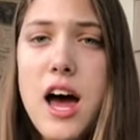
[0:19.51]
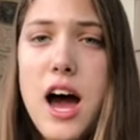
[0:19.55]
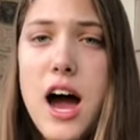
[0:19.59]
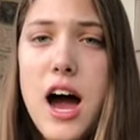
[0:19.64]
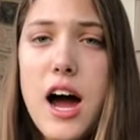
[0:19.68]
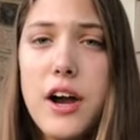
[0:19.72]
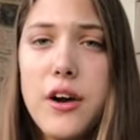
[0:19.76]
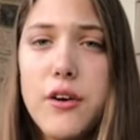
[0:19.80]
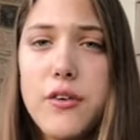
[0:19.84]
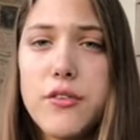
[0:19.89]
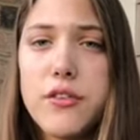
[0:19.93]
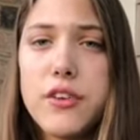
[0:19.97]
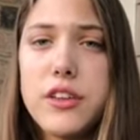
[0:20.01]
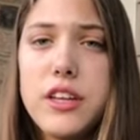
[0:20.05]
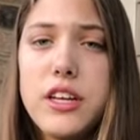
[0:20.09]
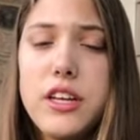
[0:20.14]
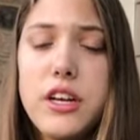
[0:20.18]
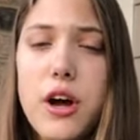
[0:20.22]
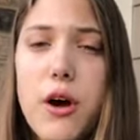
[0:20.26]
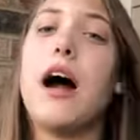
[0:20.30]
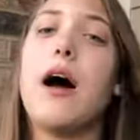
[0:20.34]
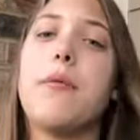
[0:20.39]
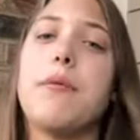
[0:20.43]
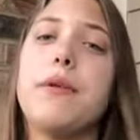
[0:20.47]
I don't really
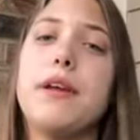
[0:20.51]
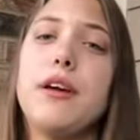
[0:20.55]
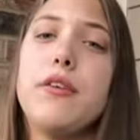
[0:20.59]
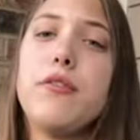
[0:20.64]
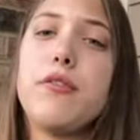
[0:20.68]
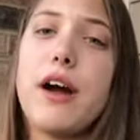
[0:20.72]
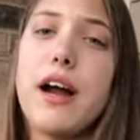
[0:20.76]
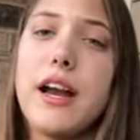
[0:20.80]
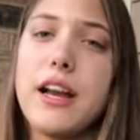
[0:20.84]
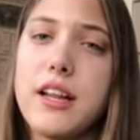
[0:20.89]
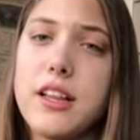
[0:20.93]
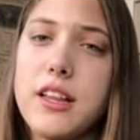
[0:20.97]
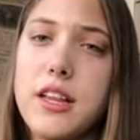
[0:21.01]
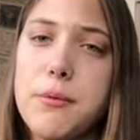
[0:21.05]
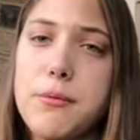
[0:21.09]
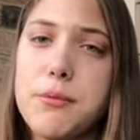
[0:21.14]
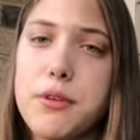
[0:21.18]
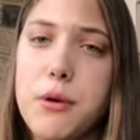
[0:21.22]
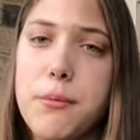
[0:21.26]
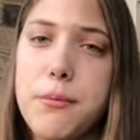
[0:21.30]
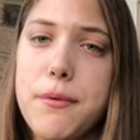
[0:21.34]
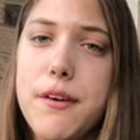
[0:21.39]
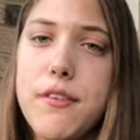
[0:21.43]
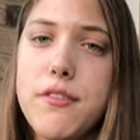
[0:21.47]
know how many riding clips
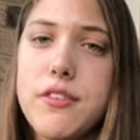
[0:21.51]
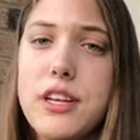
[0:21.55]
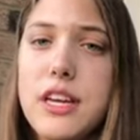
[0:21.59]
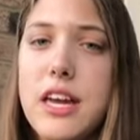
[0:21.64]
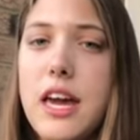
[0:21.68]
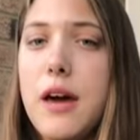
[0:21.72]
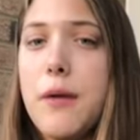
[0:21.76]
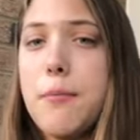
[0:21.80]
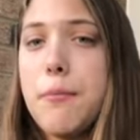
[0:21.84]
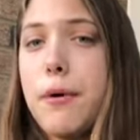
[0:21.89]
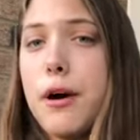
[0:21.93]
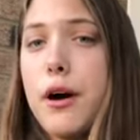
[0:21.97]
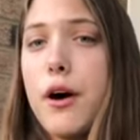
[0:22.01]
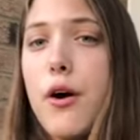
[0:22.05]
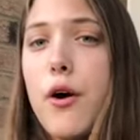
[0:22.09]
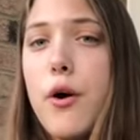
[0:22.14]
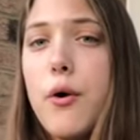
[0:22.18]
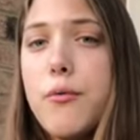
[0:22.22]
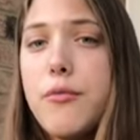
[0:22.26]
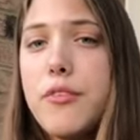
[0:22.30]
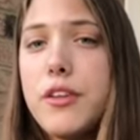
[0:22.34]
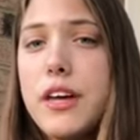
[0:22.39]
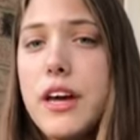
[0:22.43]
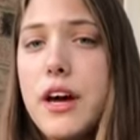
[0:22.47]
I'll be able to get, but
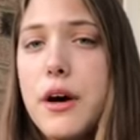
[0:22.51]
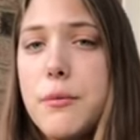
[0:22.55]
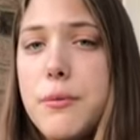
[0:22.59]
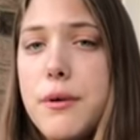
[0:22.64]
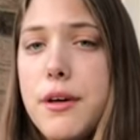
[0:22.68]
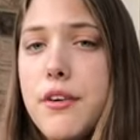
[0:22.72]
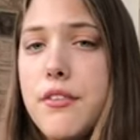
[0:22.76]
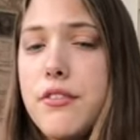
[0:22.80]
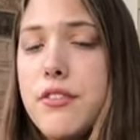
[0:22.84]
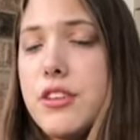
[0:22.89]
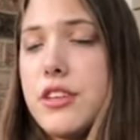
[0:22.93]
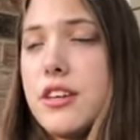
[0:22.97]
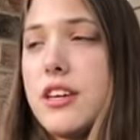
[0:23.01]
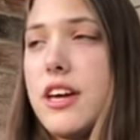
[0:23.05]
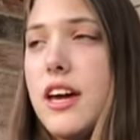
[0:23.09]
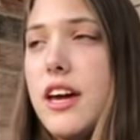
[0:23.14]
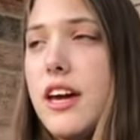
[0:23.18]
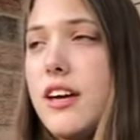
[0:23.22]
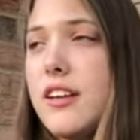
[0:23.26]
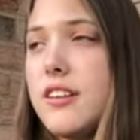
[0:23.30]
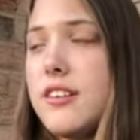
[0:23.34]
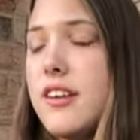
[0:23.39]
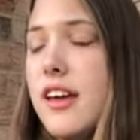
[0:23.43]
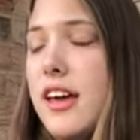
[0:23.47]
hopefully I'll be able to
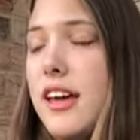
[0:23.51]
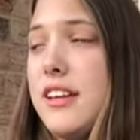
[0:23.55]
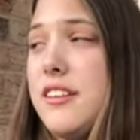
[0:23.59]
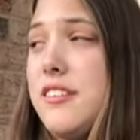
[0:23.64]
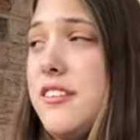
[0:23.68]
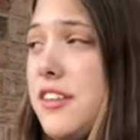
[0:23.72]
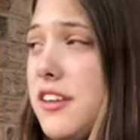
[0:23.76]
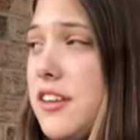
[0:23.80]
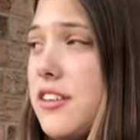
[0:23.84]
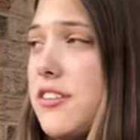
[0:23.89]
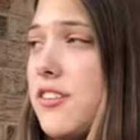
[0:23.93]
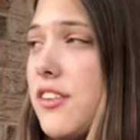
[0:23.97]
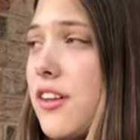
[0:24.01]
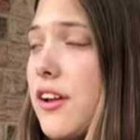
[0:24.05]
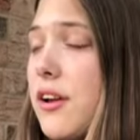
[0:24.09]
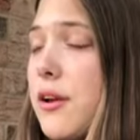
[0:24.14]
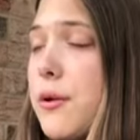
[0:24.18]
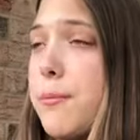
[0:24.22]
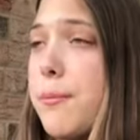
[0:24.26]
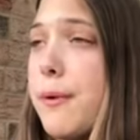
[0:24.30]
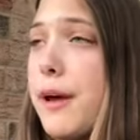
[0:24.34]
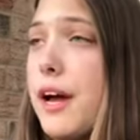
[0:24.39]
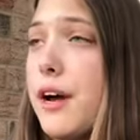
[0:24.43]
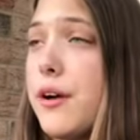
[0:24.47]
get a decent
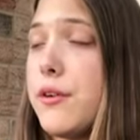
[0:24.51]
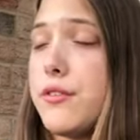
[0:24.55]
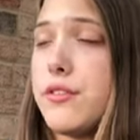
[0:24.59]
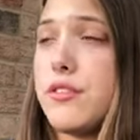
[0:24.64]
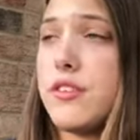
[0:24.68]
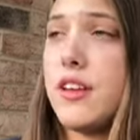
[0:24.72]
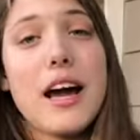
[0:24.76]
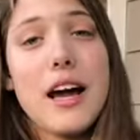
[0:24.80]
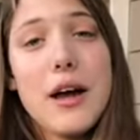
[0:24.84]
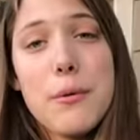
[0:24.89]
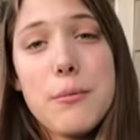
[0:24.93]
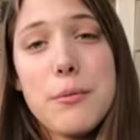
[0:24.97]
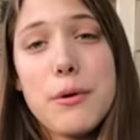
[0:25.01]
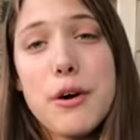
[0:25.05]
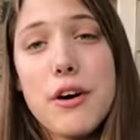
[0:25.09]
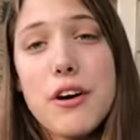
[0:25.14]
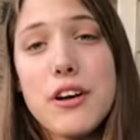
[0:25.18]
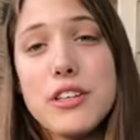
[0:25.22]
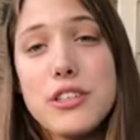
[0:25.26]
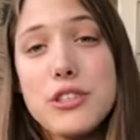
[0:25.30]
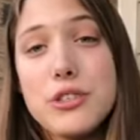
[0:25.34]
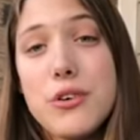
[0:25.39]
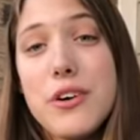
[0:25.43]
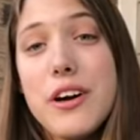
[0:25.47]
amount. I hope you all
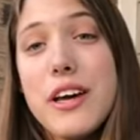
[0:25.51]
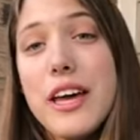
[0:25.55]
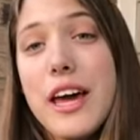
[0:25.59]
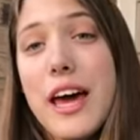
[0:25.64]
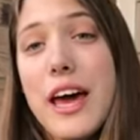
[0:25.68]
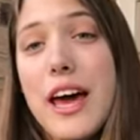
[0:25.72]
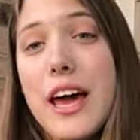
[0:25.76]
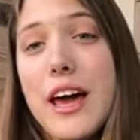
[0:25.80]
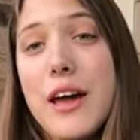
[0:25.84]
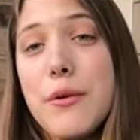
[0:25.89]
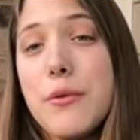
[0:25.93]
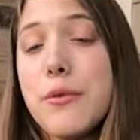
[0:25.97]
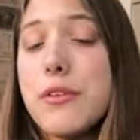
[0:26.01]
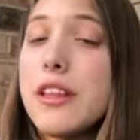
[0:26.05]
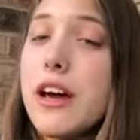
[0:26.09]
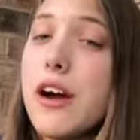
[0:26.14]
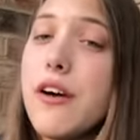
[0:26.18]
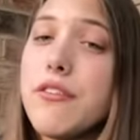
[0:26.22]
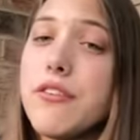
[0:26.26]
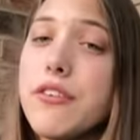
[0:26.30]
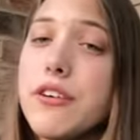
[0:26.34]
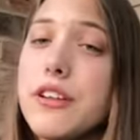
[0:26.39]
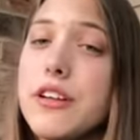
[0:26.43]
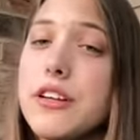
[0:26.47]
enjoy, and
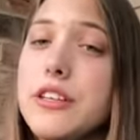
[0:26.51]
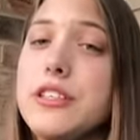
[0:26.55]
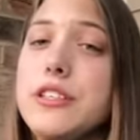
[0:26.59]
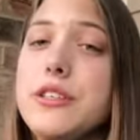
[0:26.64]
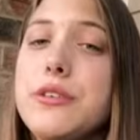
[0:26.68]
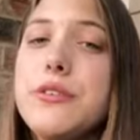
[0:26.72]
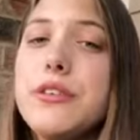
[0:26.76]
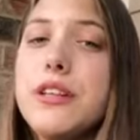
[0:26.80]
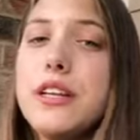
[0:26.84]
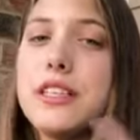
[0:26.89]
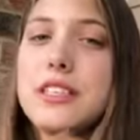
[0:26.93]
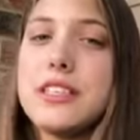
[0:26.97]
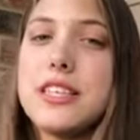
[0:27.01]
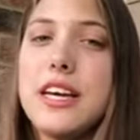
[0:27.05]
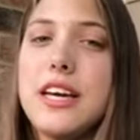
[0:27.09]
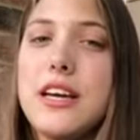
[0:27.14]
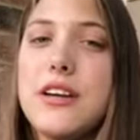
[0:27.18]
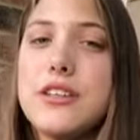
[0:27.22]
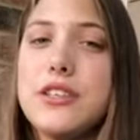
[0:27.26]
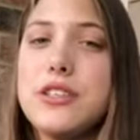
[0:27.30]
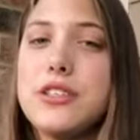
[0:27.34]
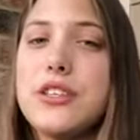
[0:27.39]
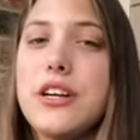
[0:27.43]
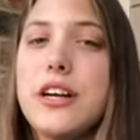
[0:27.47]
without further ado, let's
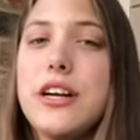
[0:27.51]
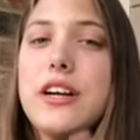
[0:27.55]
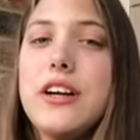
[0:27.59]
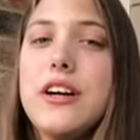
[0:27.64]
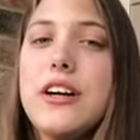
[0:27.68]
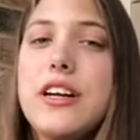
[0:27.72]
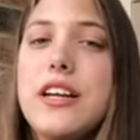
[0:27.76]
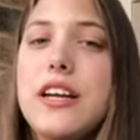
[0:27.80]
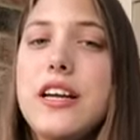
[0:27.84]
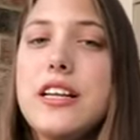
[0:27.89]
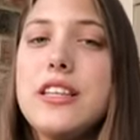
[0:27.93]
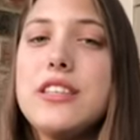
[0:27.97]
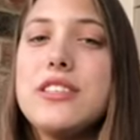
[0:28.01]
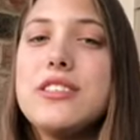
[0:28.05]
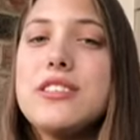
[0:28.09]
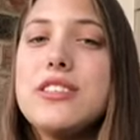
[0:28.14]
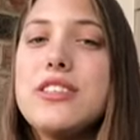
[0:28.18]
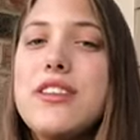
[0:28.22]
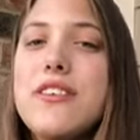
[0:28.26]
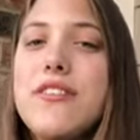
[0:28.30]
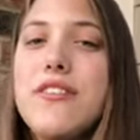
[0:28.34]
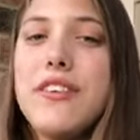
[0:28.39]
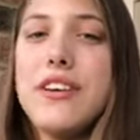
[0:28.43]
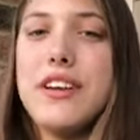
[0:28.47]
get straight on into the